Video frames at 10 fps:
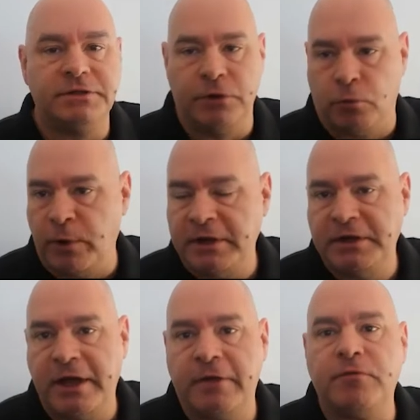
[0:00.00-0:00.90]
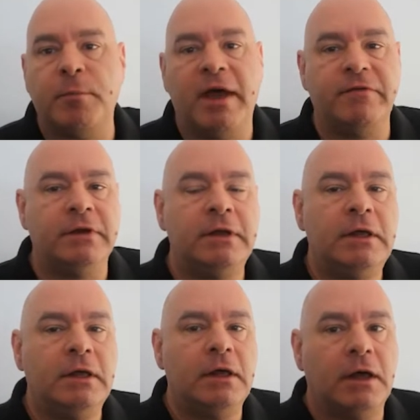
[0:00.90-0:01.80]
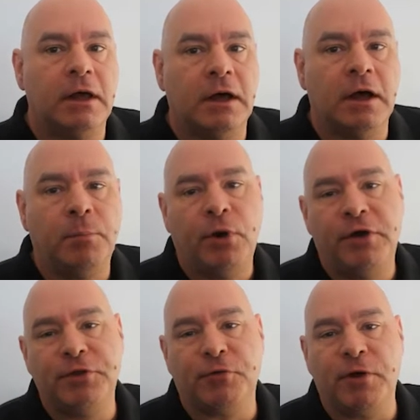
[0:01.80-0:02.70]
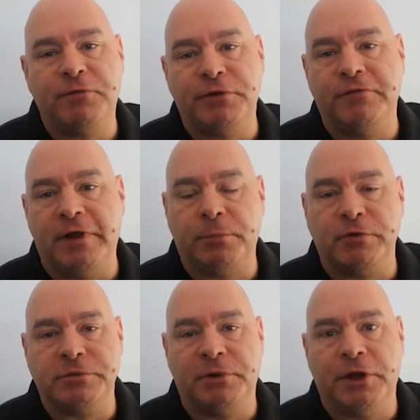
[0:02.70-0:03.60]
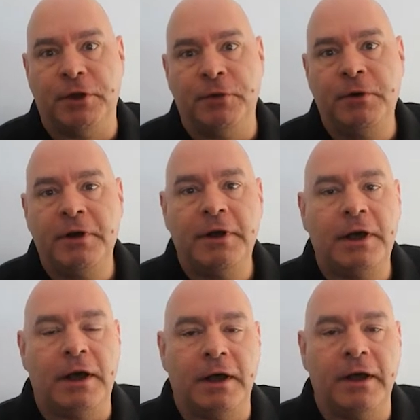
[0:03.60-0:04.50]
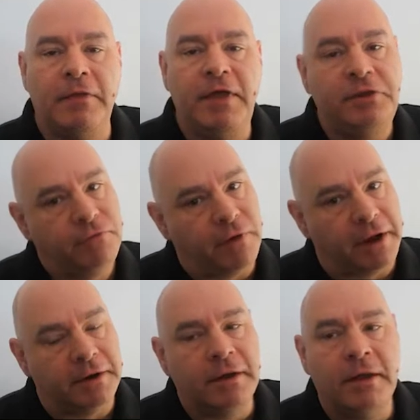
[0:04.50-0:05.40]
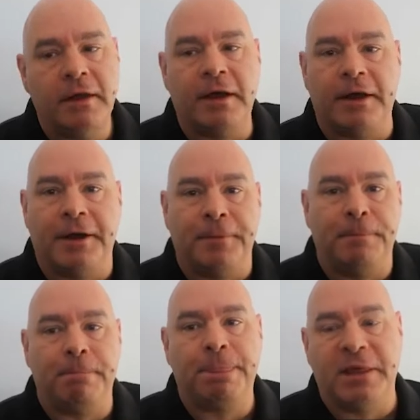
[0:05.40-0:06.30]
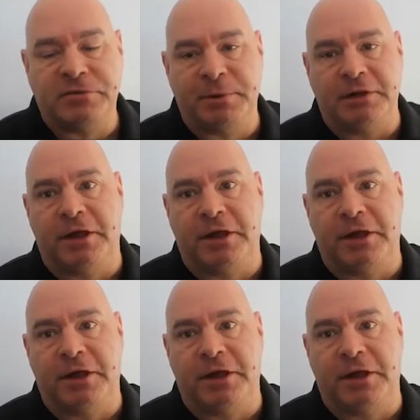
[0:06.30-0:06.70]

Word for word: raining down from heaven upon the grateful developers below, and that's fine. They spend a lot of